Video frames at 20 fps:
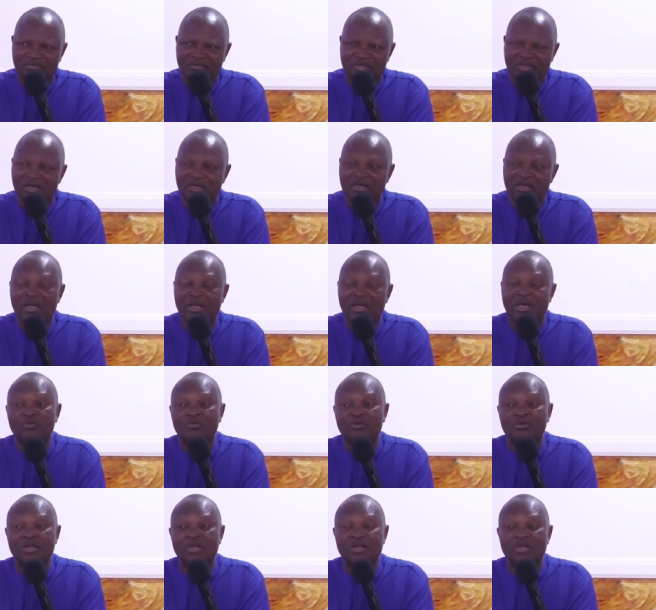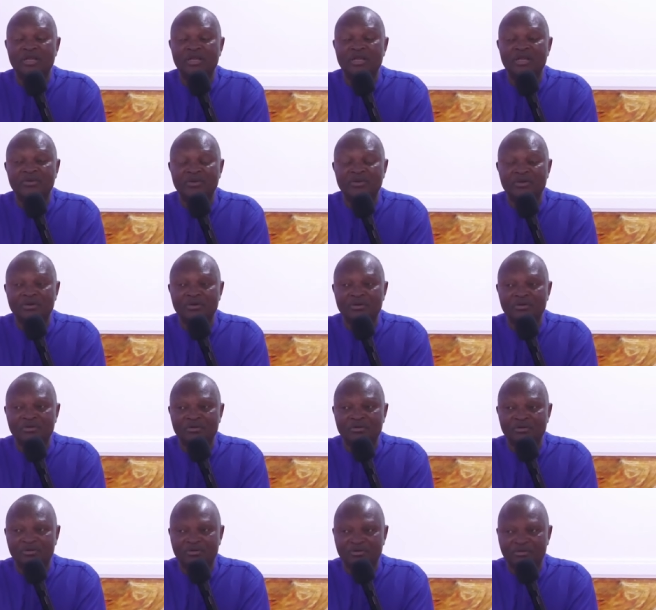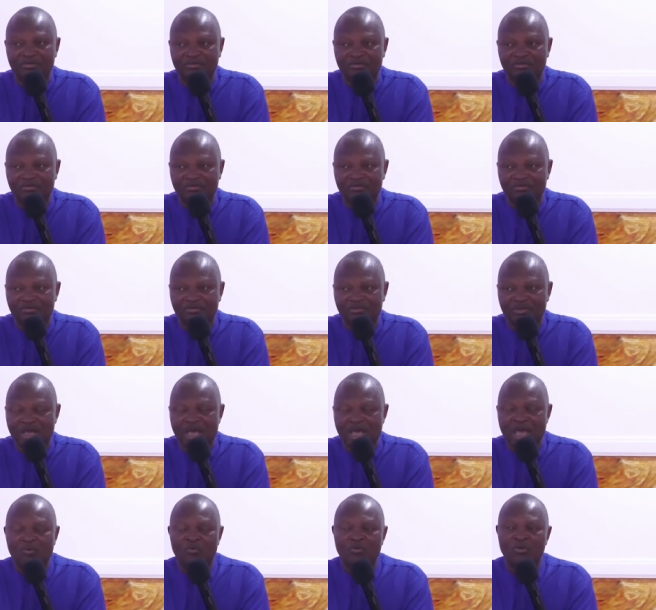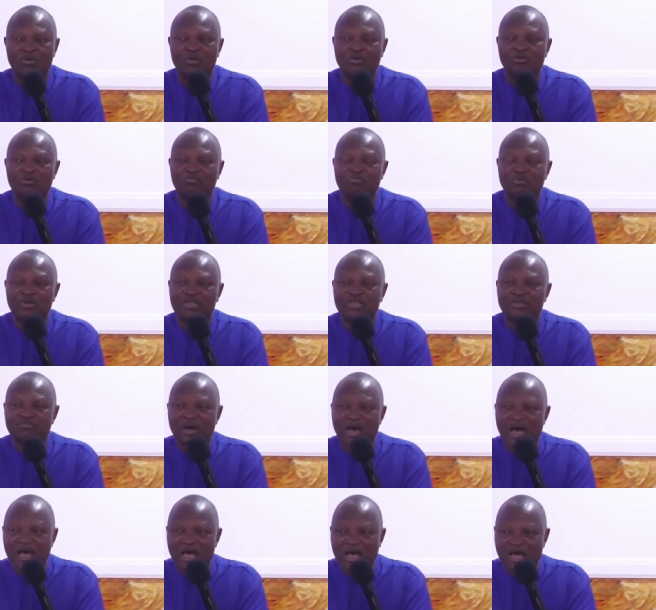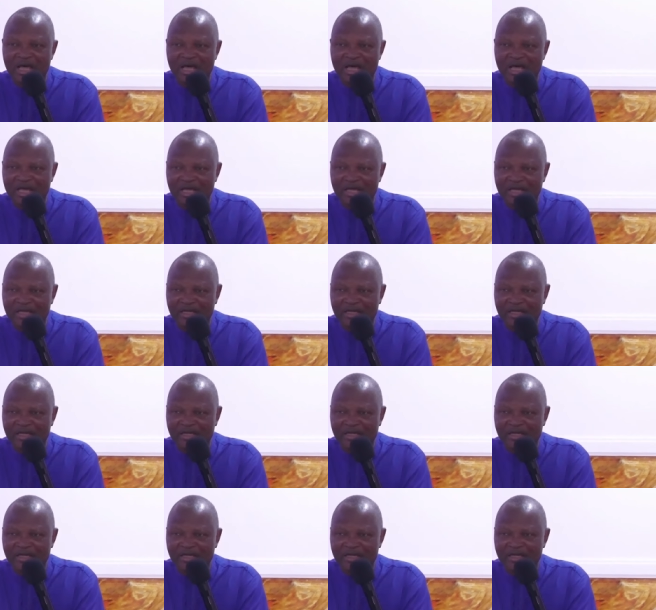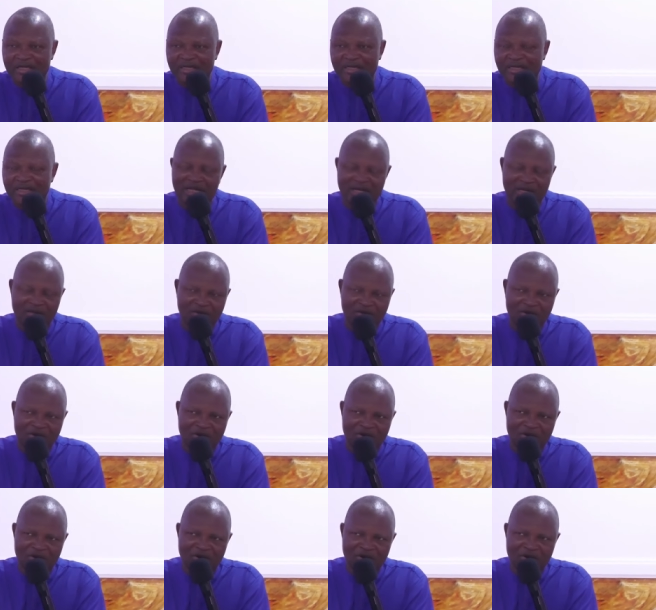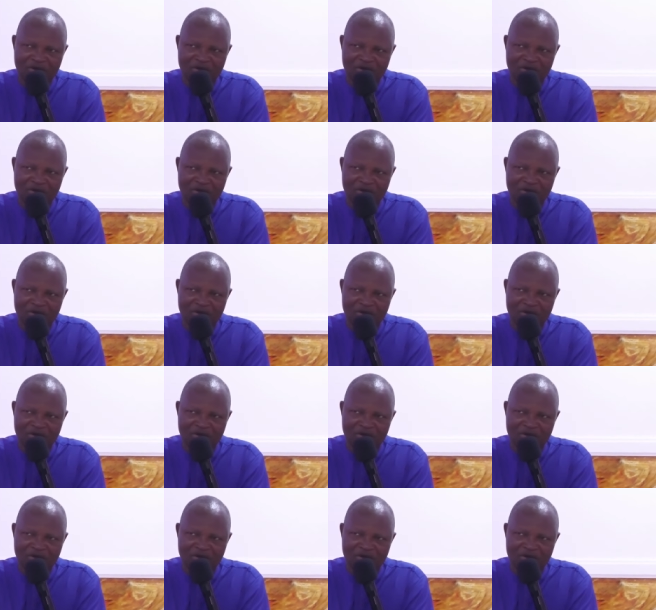than to the living God? Will you please man than God?